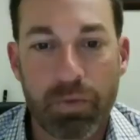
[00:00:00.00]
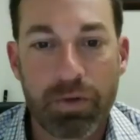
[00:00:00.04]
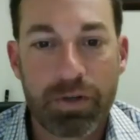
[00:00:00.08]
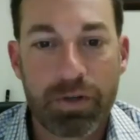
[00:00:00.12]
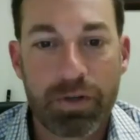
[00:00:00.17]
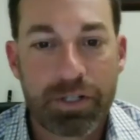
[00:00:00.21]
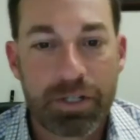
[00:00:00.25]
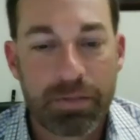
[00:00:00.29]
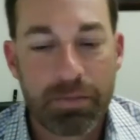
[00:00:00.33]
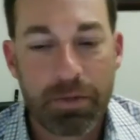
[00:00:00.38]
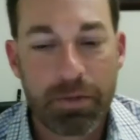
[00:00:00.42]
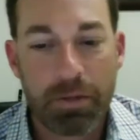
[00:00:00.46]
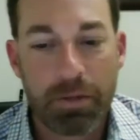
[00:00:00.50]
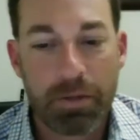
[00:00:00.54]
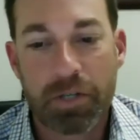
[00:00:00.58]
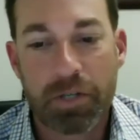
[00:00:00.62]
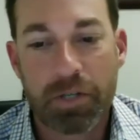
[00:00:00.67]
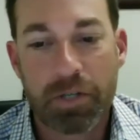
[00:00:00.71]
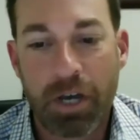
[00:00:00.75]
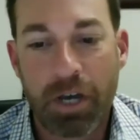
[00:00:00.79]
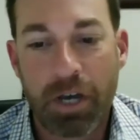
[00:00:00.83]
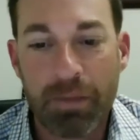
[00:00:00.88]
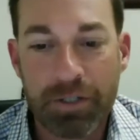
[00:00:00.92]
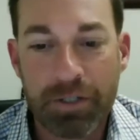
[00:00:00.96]
are some of the most
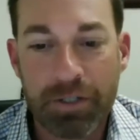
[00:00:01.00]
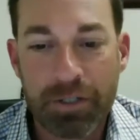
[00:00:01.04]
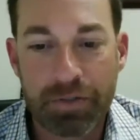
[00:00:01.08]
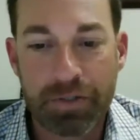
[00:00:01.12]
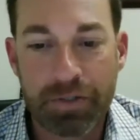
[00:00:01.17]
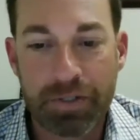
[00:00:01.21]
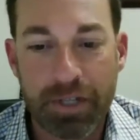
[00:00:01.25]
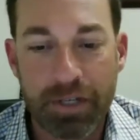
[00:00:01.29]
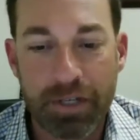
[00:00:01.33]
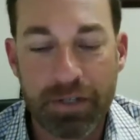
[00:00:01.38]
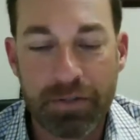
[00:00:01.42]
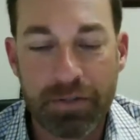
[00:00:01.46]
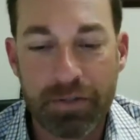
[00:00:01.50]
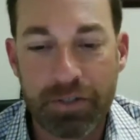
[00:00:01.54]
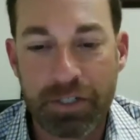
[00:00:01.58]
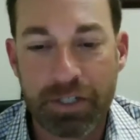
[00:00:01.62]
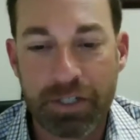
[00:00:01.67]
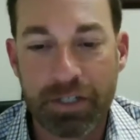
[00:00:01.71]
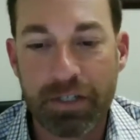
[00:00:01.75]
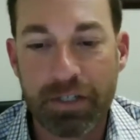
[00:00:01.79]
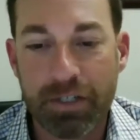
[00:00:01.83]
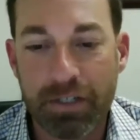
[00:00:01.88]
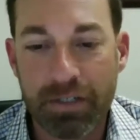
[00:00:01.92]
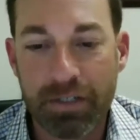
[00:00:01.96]
common injuries that you
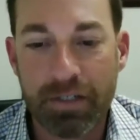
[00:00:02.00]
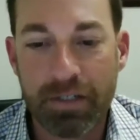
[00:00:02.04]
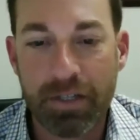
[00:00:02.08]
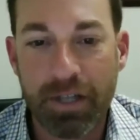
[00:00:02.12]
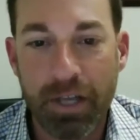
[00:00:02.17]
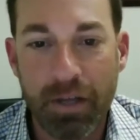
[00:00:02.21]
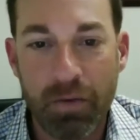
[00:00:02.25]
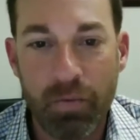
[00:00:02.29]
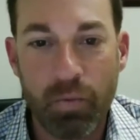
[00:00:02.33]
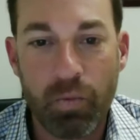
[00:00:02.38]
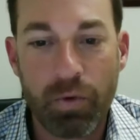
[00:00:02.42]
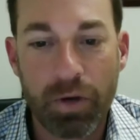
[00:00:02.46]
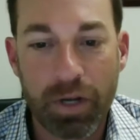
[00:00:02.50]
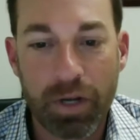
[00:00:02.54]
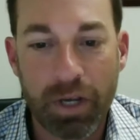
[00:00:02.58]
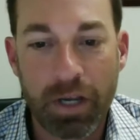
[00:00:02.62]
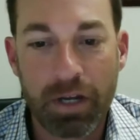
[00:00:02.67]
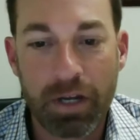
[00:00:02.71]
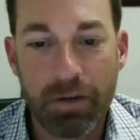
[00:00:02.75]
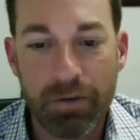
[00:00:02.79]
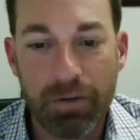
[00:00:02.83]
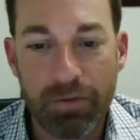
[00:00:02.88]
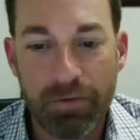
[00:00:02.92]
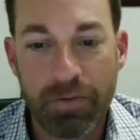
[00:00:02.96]
see, and what
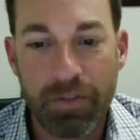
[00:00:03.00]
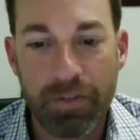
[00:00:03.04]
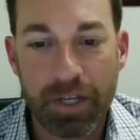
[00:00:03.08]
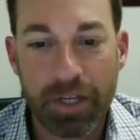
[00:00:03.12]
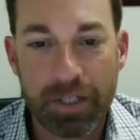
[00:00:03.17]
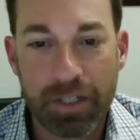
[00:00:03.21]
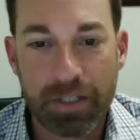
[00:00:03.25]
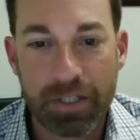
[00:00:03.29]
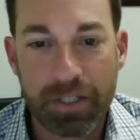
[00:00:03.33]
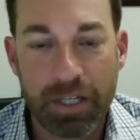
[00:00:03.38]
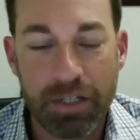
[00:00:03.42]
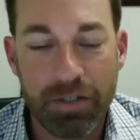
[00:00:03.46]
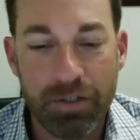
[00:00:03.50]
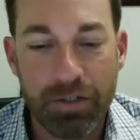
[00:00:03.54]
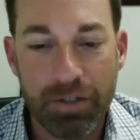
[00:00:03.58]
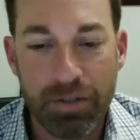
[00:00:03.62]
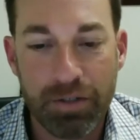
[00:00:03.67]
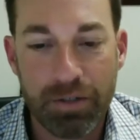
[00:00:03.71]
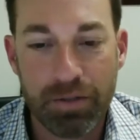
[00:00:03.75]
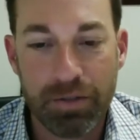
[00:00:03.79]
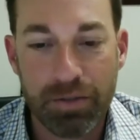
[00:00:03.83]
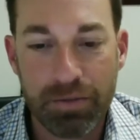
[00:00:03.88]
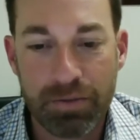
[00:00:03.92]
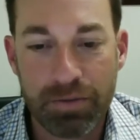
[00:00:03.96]
kind of things can you
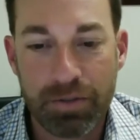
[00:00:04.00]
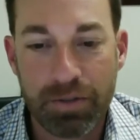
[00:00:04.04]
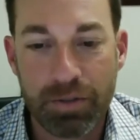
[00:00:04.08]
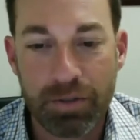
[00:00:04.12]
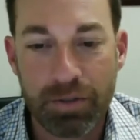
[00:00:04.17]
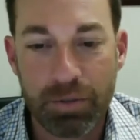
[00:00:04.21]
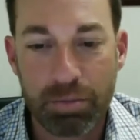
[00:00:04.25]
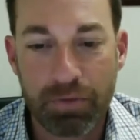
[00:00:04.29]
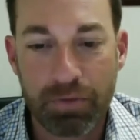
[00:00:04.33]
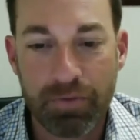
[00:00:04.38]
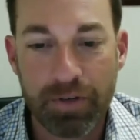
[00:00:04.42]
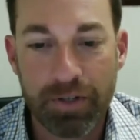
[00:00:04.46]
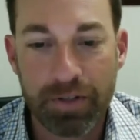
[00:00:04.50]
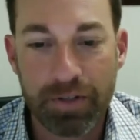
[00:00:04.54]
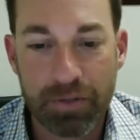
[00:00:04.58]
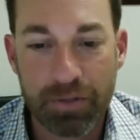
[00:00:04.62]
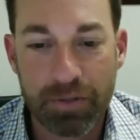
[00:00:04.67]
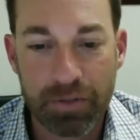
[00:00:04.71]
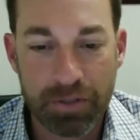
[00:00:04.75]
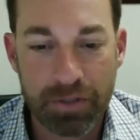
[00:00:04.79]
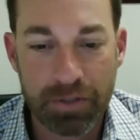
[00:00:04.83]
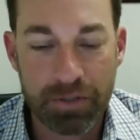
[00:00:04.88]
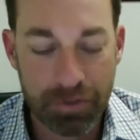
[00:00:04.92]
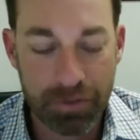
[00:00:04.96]
do to prevent those
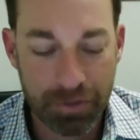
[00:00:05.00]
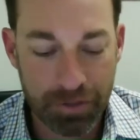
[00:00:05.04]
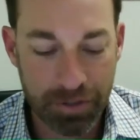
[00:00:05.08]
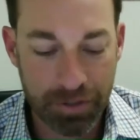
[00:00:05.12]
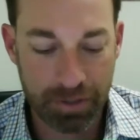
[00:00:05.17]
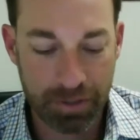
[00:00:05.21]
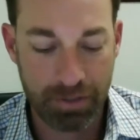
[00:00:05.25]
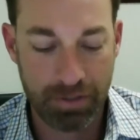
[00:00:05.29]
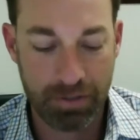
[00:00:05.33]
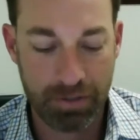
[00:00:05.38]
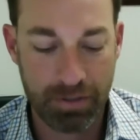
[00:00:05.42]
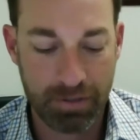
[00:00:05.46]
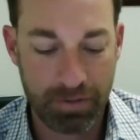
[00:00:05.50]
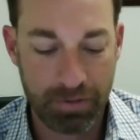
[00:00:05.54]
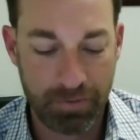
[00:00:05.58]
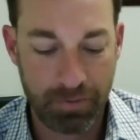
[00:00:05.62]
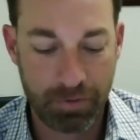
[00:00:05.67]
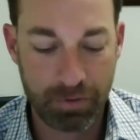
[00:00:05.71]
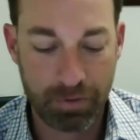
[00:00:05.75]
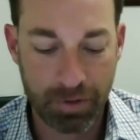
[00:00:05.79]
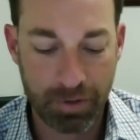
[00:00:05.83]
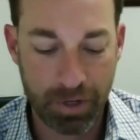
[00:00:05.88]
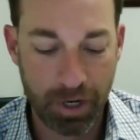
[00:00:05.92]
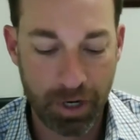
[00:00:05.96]
injuries
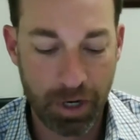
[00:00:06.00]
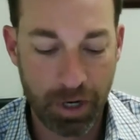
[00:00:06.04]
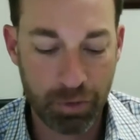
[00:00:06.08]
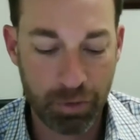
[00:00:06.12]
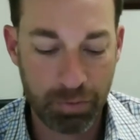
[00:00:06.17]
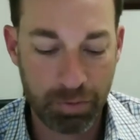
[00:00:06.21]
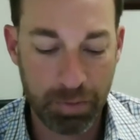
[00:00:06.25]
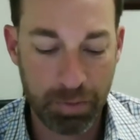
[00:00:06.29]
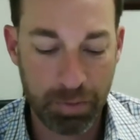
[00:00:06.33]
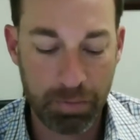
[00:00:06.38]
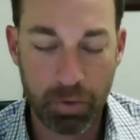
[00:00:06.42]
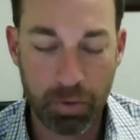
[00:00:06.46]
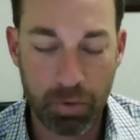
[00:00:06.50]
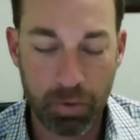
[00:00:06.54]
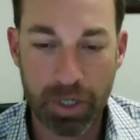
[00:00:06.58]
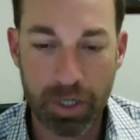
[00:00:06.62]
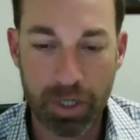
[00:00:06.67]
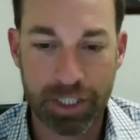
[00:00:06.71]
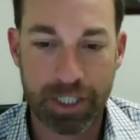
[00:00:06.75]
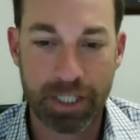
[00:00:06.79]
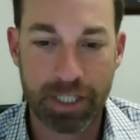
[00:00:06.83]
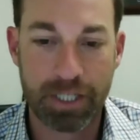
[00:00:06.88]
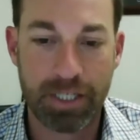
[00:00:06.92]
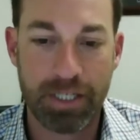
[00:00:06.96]
for other people
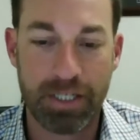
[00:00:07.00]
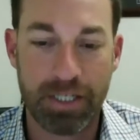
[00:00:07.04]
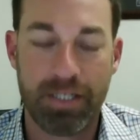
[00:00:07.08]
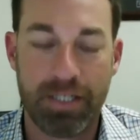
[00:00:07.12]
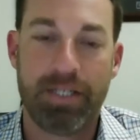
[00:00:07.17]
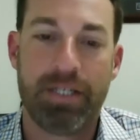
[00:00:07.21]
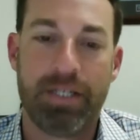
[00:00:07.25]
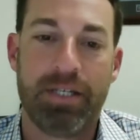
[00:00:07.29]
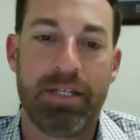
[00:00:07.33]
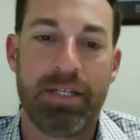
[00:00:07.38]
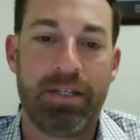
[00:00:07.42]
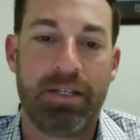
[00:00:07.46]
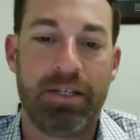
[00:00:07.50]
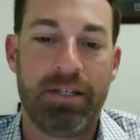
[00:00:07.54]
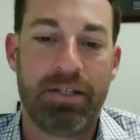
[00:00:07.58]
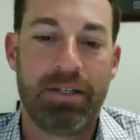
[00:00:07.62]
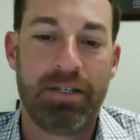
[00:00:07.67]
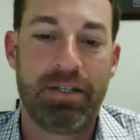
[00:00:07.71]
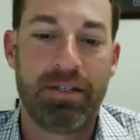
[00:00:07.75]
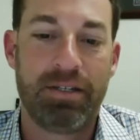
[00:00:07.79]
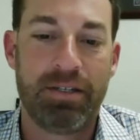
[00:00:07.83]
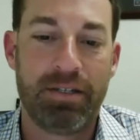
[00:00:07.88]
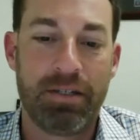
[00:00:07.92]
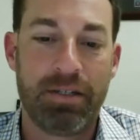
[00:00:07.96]
watching?
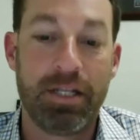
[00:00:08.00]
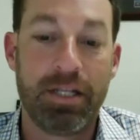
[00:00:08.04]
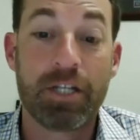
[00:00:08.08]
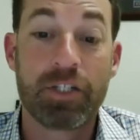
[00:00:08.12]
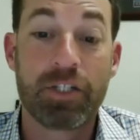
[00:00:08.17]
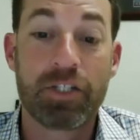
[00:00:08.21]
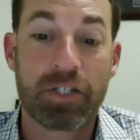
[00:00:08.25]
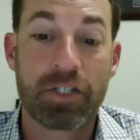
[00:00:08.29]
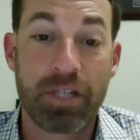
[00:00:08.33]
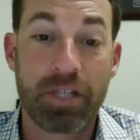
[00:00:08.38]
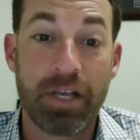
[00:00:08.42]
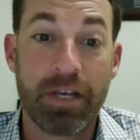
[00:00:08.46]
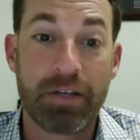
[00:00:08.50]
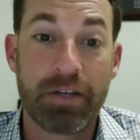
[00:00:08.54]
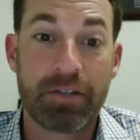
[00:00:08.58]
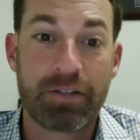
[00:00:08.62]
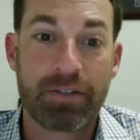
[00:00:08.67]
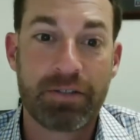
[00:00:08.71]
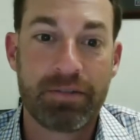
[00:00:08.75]
Not just left.